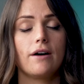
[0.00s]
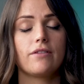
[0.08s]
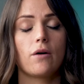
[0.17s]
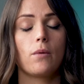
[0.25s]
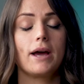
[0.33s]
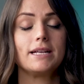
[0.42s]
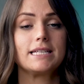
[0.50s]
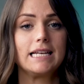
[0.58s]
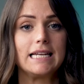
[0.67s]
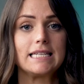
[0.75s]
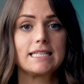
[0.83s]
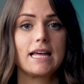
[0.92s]
out of their way to
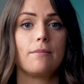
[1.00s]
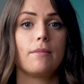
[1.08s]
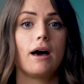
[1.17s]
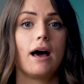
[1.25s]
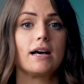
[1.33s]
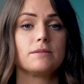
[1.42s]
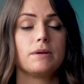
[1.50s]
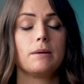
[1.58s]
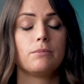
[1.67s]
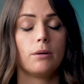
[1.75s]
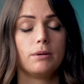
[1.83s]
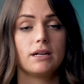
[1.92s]
list them as being
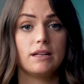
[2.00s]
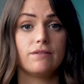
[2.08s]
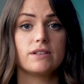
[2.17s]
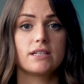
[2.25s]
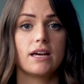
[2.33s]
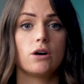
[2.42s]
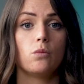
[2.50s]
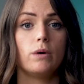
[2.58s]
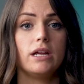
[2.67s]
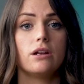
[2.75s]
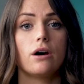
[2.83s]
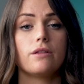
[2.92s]
publicly for sale,
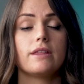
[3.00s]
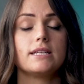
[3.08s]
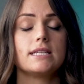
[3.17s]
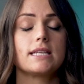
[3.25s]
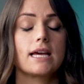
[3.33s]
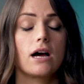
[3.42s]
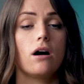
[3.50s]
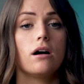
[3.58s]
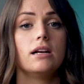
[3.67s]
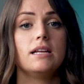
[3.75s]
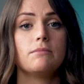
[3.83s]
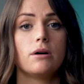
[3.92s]
we know that this is a
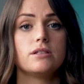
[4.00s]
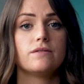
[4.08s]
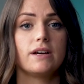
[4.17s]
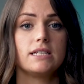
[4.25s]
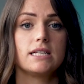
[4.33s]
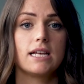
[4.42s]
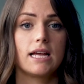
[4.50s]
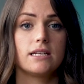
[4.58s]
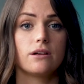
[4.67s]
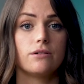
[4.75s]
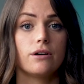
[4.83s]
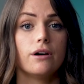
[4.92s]
highly motivated
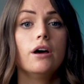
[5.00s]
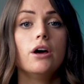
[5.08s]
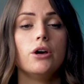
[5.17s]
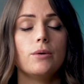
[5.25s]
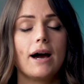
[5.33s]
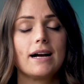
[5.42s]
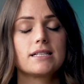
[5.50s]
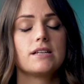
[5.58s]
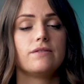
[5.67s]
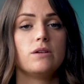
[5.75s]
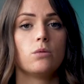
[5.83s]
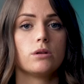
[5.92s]
landowner who
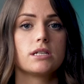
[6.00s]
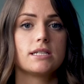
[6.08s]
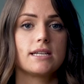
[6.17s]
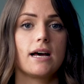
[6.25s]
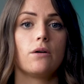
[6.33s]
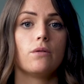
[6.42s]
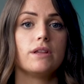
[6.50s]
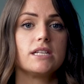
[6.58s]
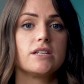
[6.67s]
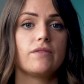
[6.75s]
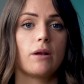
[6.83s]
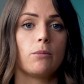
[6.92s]
actively wants to sell this
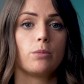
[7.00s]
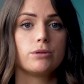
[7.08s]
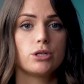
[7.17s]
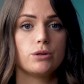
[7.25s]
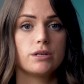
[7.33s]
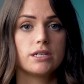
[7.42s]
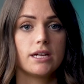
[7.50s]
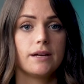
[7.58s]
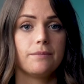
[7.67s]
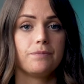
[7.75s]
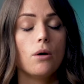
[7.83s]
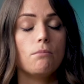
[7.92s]
development opportunity.
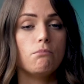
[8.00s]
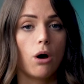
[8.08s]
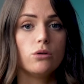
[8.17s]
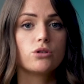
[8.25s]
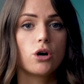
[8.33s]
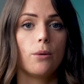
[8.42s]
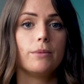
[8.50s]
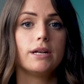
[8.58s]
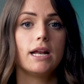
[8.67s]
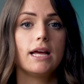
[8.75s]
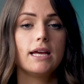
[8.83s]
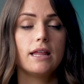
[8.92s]
Most
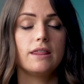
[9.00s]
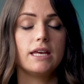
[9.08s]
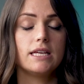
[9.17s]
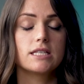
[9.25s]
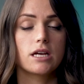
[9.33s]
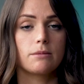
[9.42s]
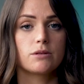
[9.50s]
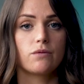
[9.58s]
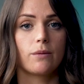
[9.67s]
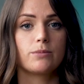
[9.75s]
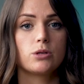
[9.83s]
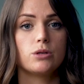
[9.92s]
commonly, these types of
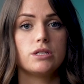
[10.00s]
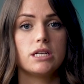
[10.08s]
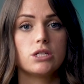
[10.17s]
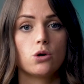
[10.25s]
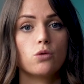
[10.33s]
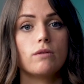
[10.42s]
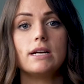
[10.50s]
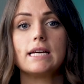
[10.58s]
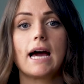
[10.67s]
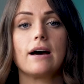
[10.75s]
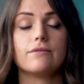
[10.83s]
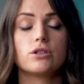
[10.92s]
opportunities already
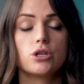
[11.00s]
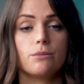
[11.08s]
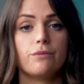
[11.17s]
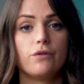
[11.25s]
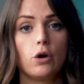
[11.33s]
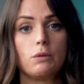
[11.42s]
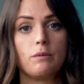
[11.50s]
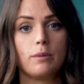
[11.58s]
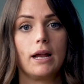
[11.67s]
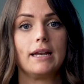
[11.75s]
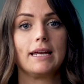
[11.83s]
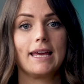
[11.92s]
have some form of
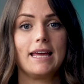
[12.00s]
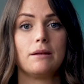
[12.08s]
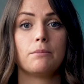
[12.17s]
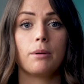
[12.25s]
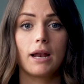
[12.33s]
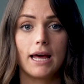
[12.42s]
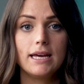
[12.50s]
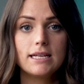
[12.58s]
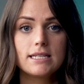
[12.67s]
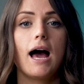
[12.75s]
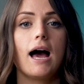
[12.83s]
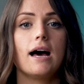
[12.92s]
planning in
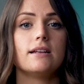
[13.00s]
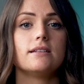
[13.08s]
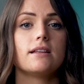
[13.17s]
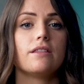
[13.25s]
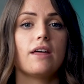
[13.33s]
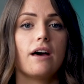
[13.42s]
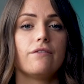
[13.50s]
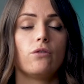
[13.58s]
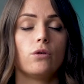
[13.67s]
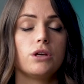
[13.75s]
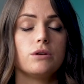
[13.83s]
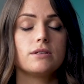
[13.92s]
place, and
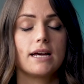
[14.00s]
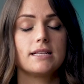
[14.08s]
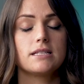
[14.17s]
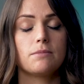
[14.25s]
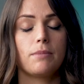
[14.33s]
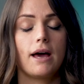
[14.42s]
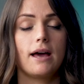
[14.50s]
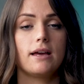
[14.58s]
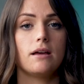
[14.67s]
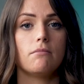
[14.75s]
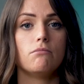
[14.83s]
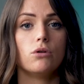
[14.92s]
therefore you tend to
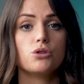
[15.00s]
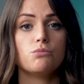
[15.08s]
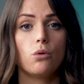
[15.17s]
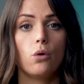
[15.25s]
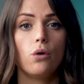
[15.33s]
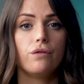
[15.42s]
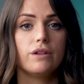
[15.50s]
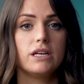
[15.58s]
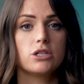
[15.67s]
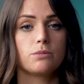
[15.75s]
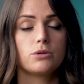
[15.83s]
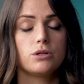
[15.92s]
pay much more for
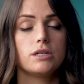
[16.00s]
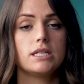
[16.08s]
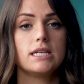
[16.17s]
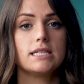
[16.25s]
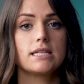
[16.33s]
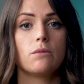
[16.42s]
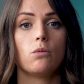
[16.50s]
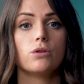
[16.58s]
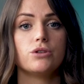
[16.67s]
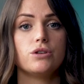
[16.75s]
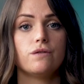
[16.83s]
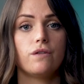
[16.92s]
these opportunities than
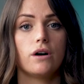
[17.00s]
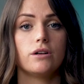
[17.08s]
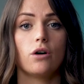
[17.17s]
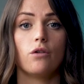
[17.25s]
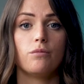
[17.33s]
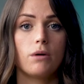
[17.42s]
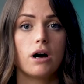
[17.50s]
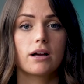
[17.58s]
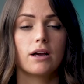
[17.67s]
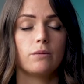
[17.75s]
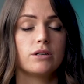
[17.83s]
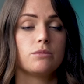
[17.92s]
ones you find off
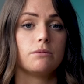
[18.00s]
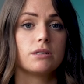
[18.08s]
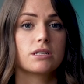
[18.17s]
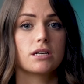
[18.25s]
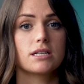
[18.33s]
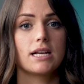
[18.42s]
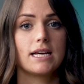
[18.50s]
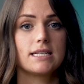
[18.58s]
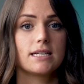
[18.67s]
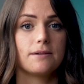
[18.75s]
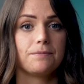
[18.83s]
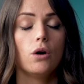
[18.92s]
market, which we will discuss
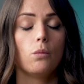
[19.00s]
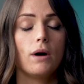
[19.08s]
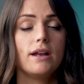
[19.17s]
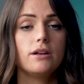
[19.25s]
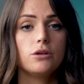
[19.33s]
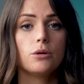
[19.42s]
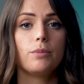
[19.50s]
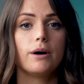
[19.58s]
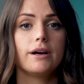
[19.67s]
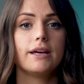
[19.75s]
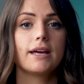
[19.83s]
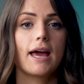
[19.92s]
later. When you're
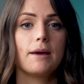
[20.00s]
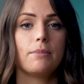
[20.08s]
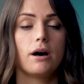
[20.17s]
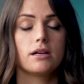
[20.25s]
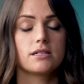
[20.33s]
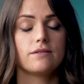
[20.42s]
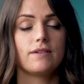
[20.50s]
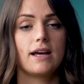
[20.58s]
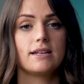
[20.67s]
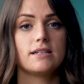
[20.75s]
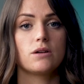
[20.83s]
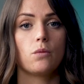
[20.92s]
buying a parcel of
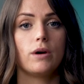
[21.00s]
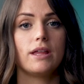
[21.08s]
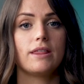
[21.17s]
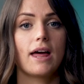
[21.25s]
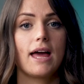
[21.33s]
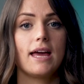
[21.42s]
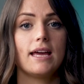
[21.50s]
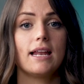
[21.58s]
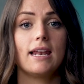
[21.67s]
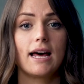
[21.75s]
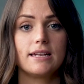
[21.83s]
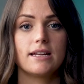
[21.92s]
land with a
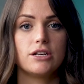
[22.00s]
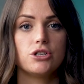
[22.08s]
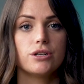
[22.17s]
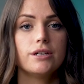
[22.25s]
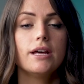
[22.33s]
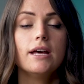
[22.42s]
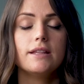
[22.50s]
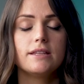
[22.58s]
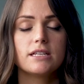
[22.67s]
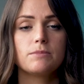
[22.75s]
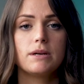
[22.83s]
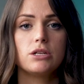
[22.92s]
land agent,
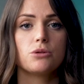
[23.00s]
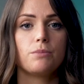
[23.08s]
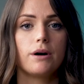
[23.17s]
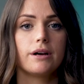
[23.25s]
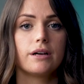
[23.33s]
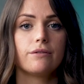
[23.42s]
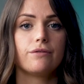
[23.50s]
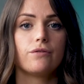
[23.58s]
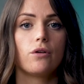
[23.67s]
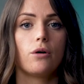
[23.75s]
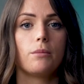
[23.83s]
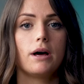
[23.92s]
this means you're buying
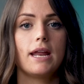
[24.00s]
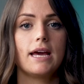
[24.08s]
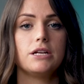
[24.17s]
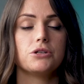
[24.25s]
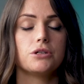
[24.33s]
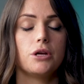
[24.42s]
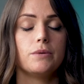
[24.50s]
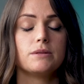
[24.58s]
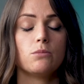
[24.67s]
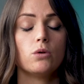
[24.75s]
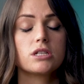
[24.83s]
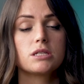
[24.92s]
from an agent who is
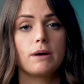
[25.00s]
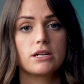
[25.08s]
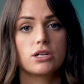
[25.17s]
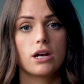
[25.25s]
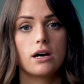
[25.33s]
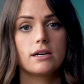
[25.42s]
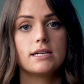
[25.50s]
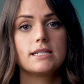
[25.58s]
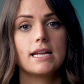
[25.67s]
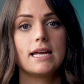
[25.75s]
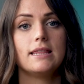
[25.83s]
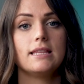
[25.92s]
more specialised
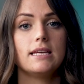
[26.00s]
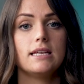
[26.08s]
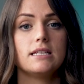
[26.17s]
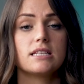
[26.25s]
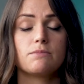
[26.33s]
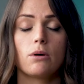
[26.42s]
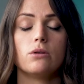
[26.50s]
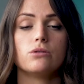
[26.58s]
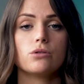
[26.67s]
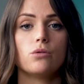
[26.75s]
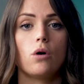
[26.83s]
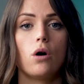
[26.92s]
in the
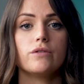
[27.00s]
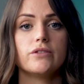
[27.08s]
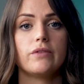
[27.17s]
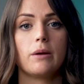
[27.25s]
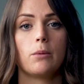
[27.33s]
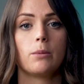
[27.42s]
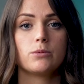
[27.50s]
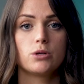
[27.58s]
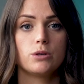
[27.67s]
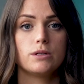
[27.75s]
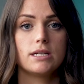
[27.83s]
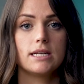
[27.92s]
disposal of development
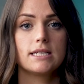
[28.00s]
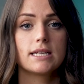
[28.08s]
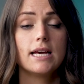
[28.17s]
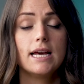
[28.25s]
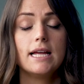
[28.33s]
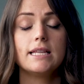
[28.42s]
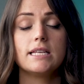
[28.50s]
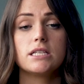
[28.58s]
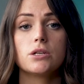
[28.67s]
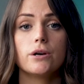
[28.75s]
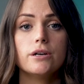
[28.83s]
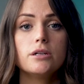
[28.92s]
opportunities. This is
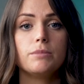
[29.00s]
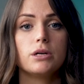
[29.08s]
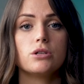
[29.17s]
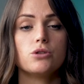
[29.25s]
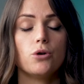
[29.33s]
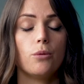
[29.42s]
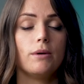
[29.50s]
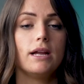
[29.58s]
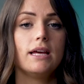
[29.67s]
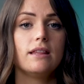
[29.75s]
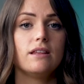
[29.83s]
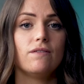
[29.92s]
good because
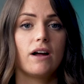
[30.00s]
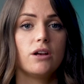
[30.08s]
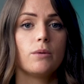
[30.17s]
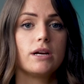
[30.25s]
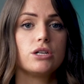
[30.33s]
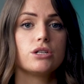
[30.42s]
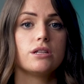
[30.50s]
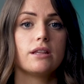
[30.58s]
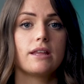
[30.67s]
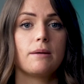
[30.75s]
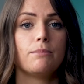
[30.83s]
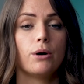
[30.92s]
normally the valuation that
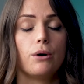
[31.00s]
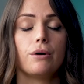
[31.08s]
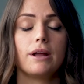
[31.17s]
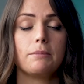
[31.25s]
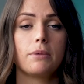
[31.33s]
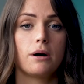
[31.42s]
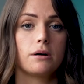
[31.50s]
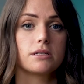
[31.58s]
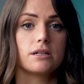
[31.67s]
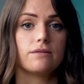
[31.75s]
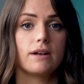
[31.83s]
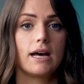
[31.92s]
they put on a
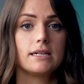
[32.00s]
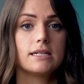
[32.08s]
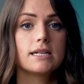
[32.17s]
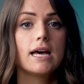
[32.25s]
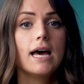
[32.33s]
parcel of land